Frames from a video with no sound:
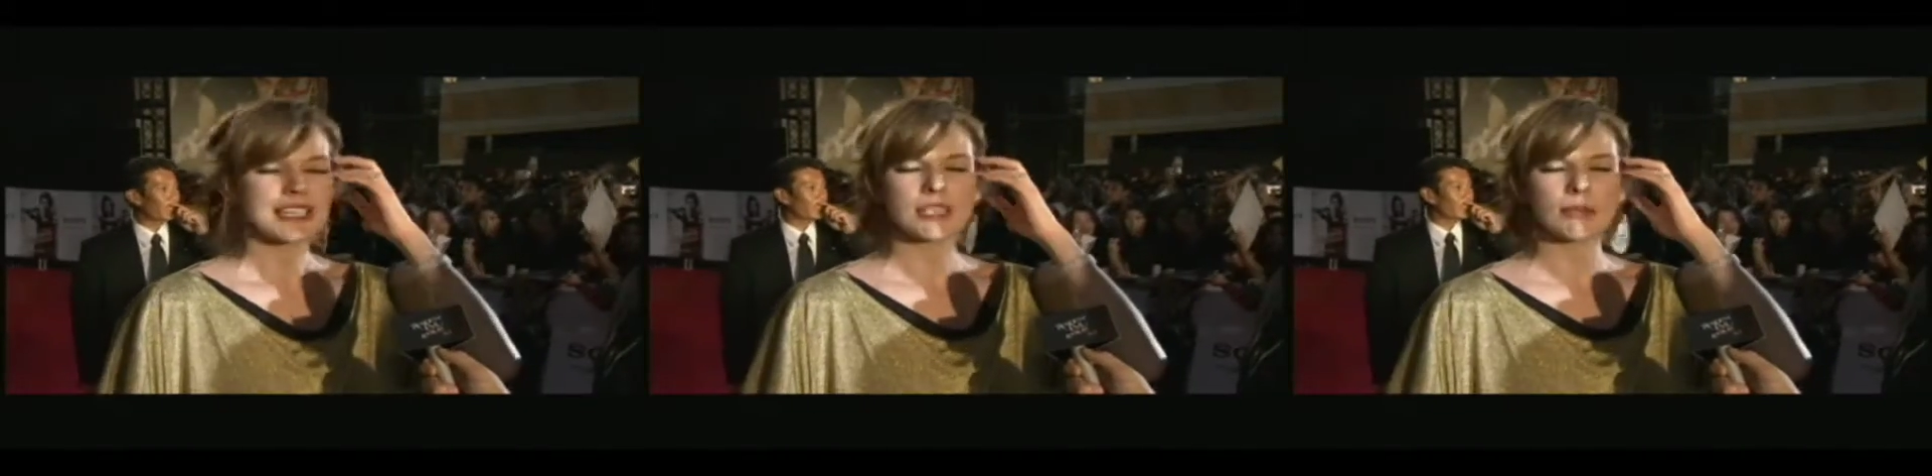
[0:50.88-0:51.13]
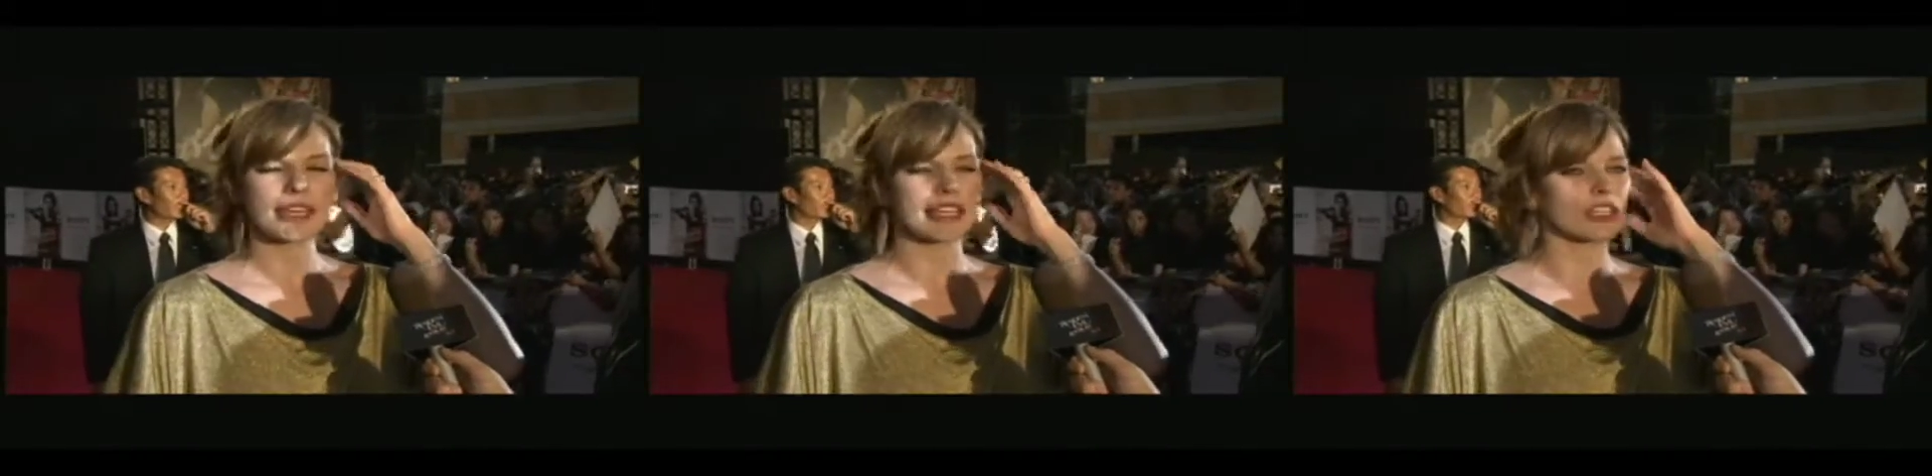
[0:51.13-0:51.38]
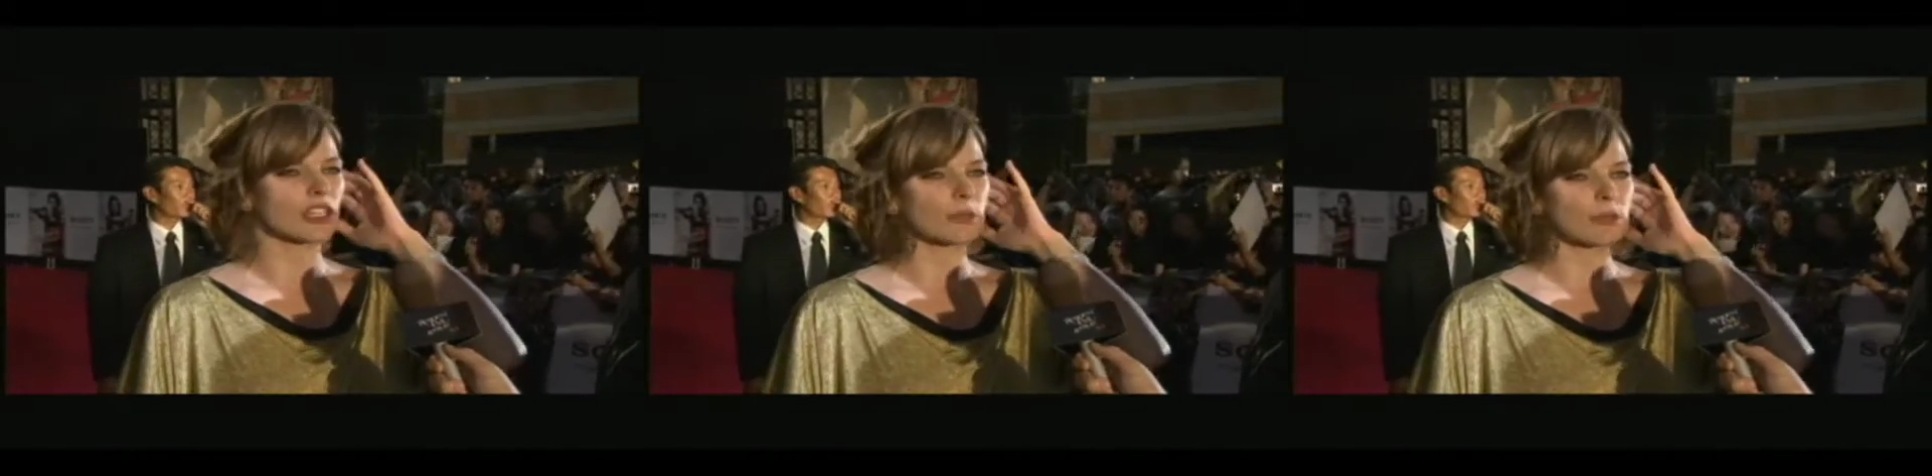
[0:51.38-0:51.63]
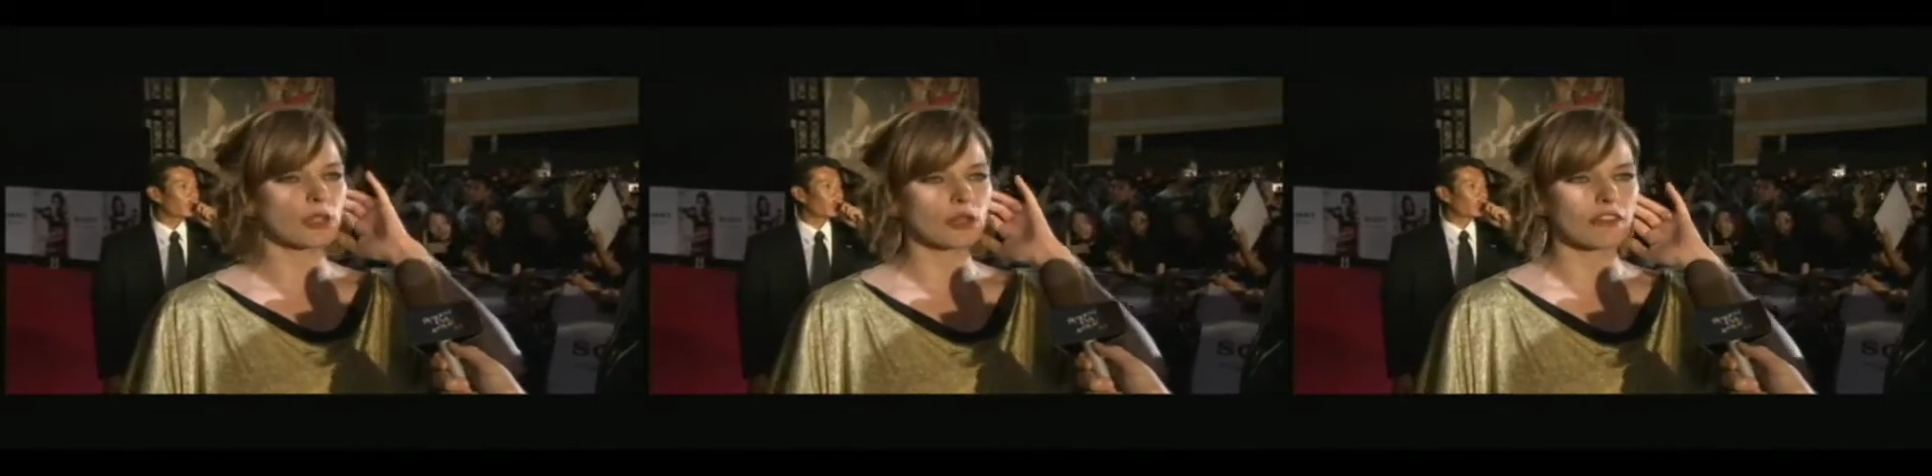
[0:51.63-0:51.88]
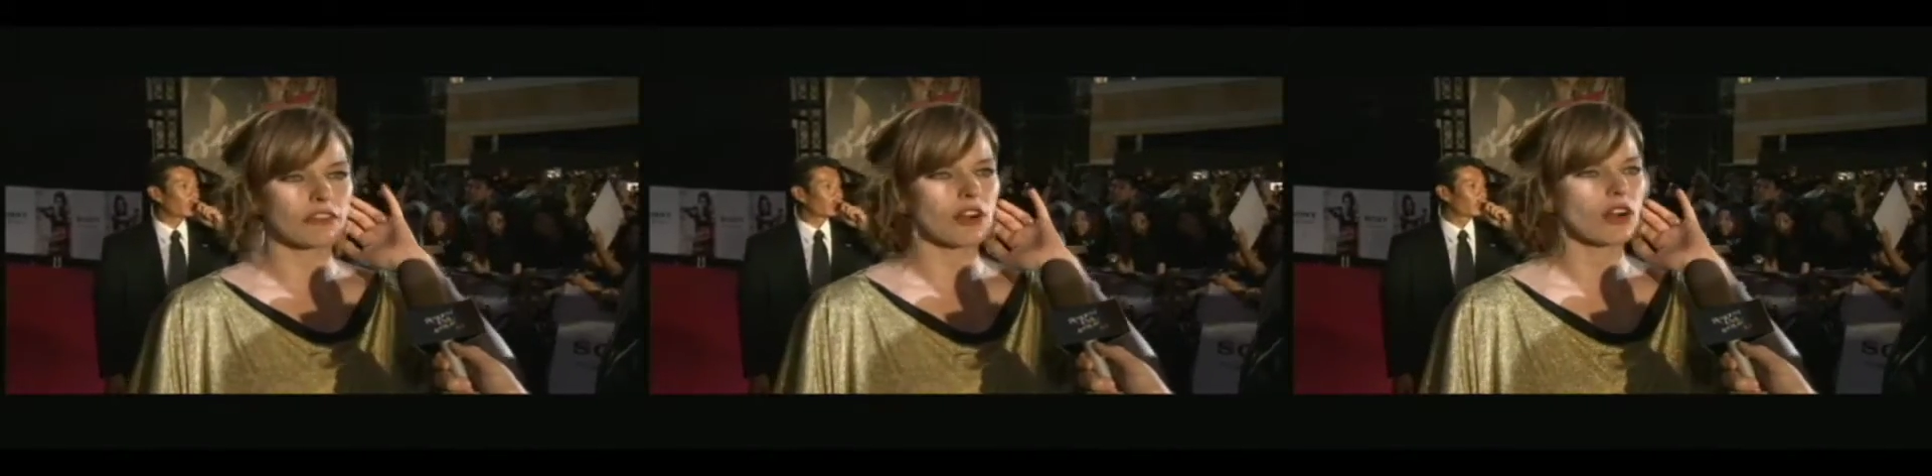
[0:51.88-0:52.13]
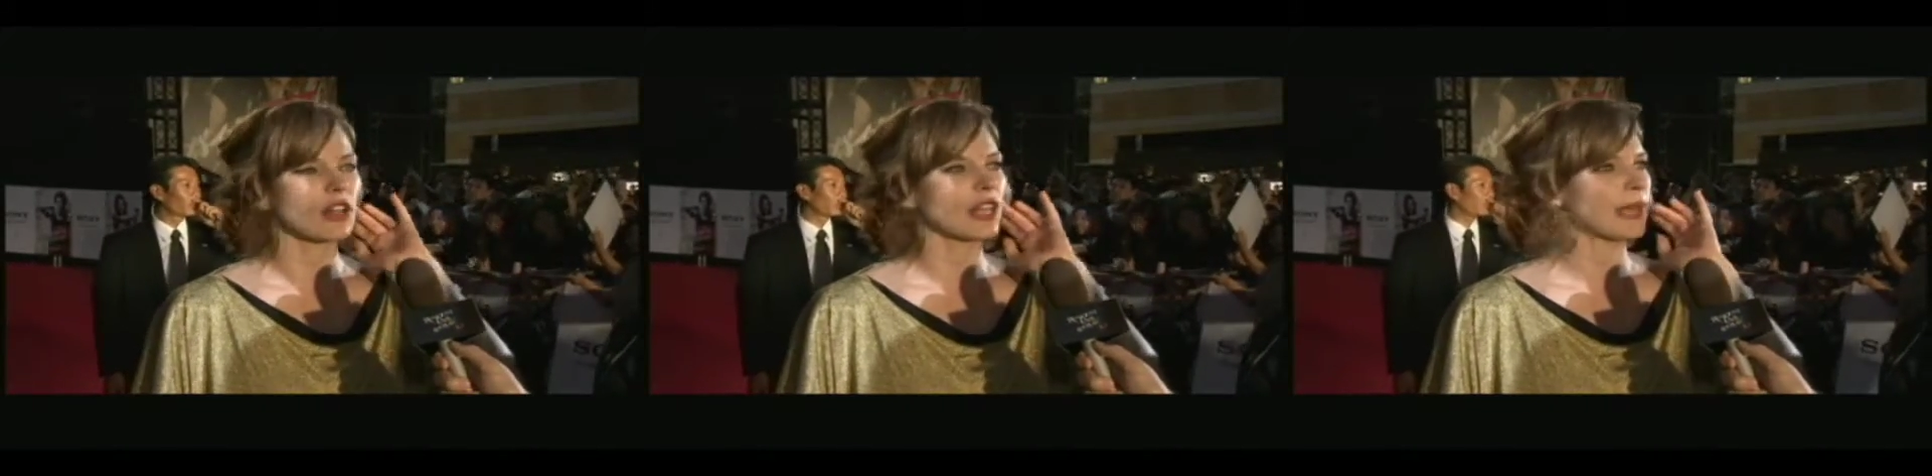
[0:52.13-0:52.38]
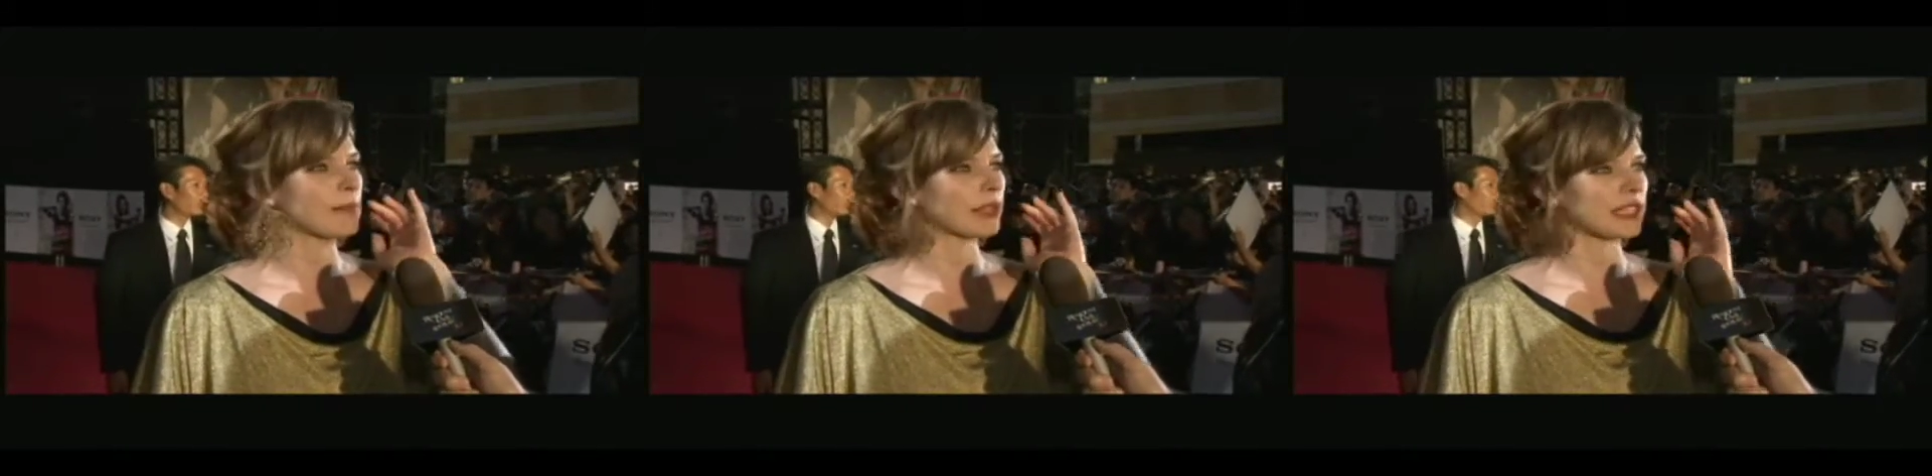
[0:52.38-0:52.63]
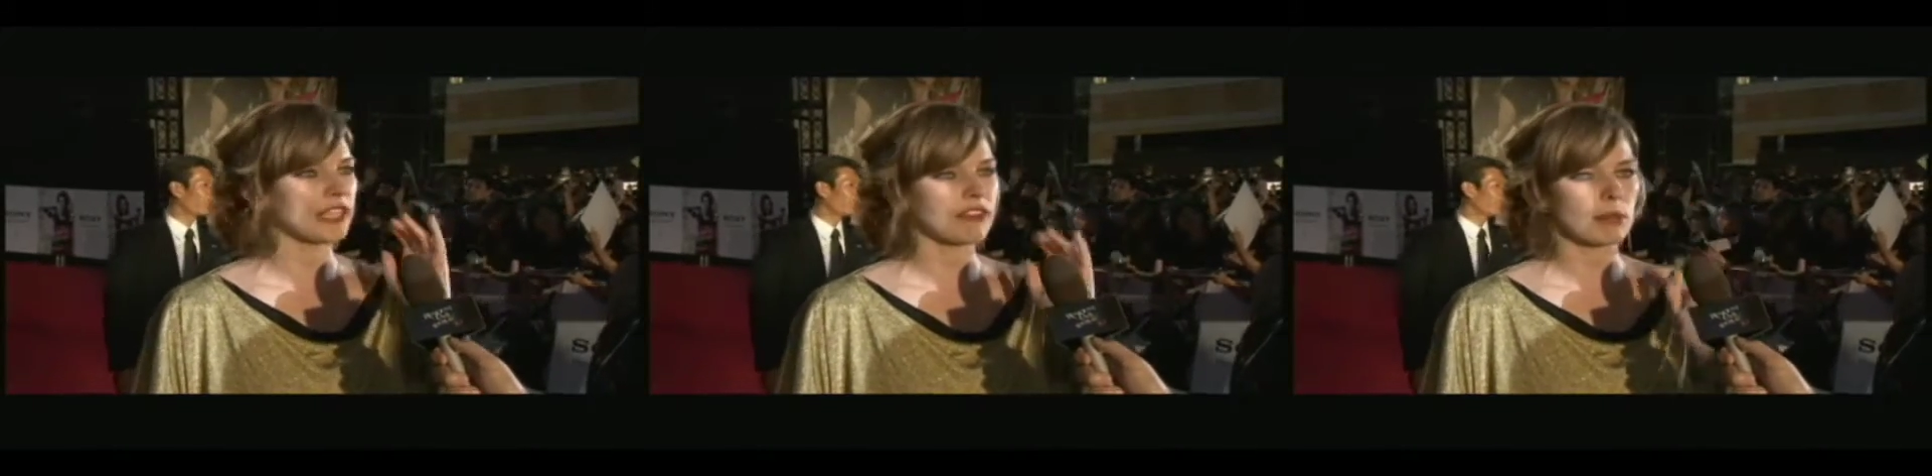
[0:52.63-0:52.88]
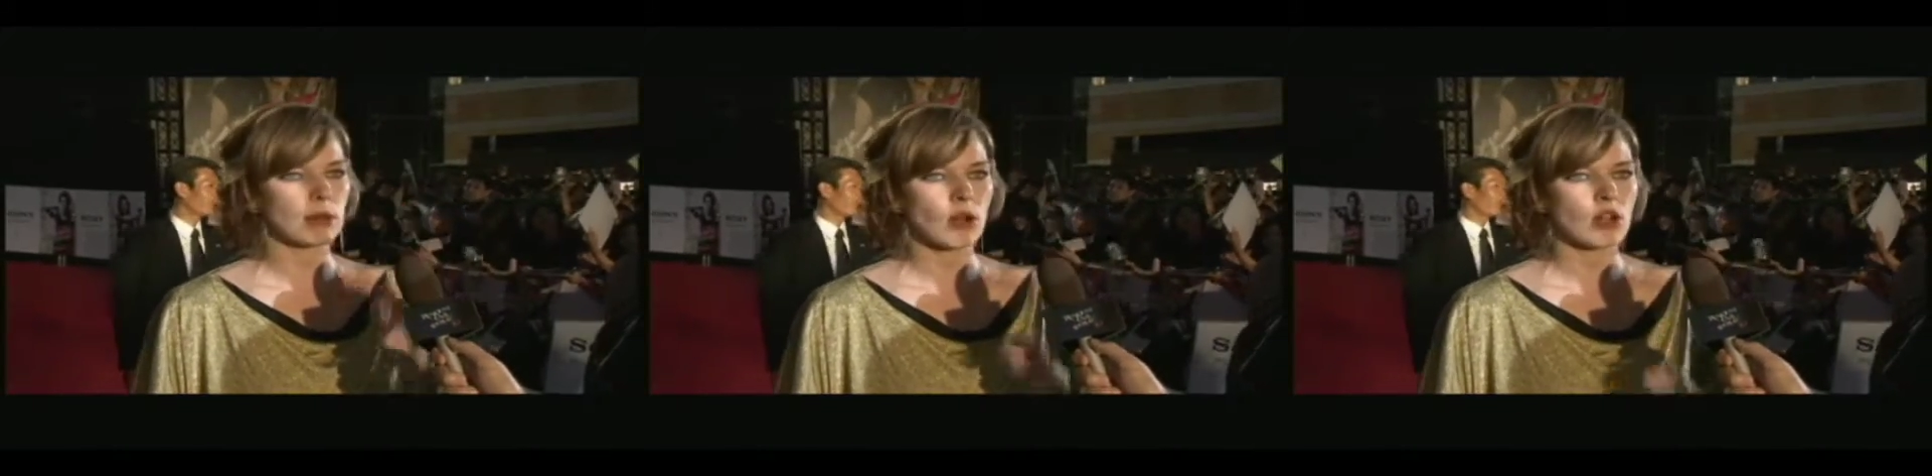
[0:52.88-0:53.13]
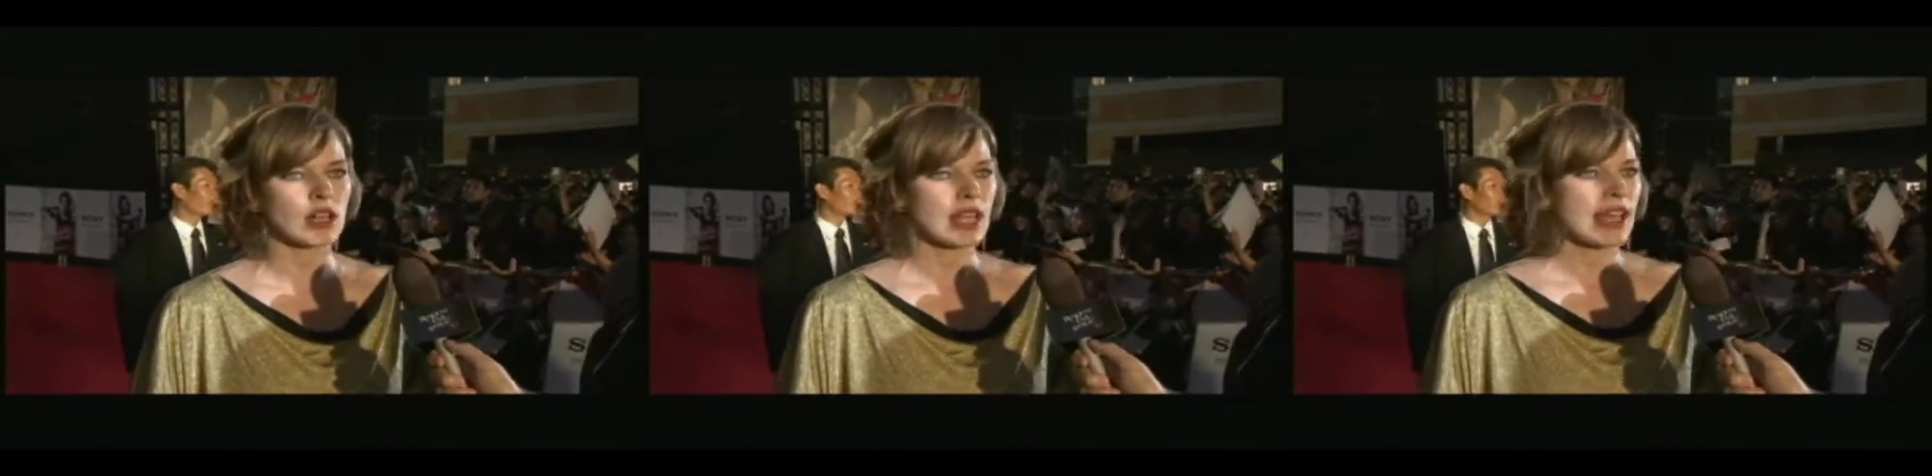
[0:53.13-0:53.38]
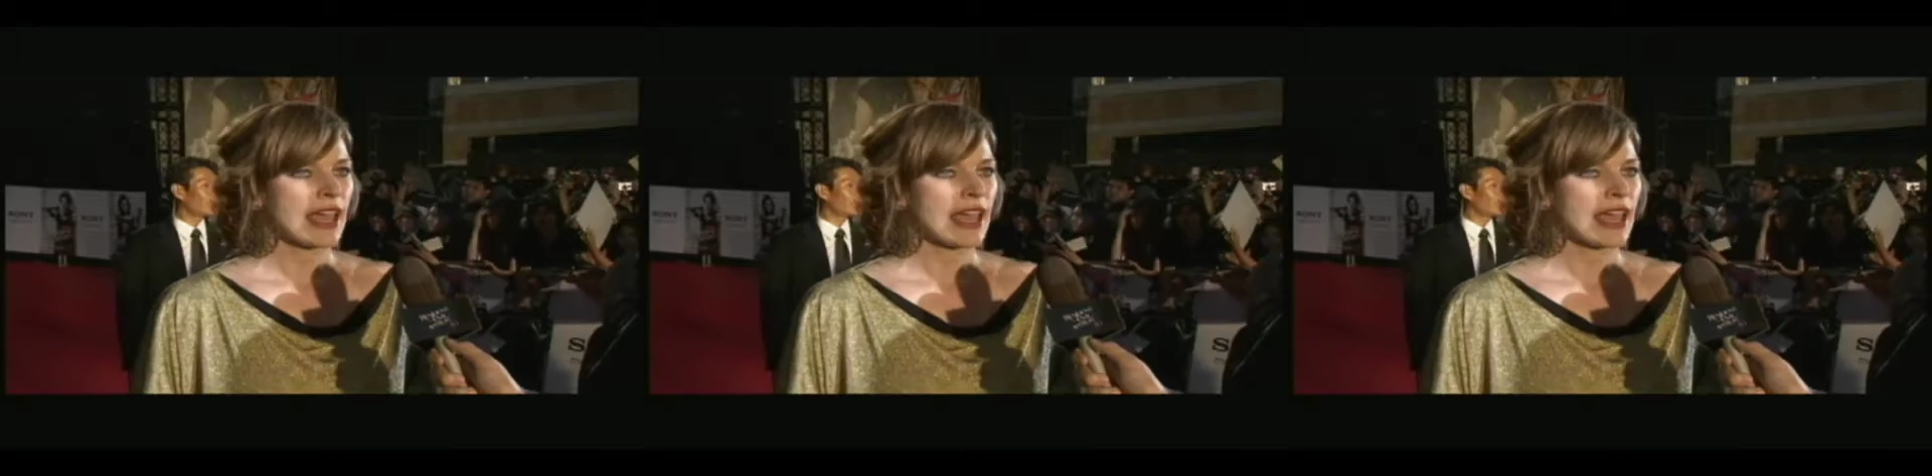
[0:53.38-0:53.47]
to make it look beautiful and believable,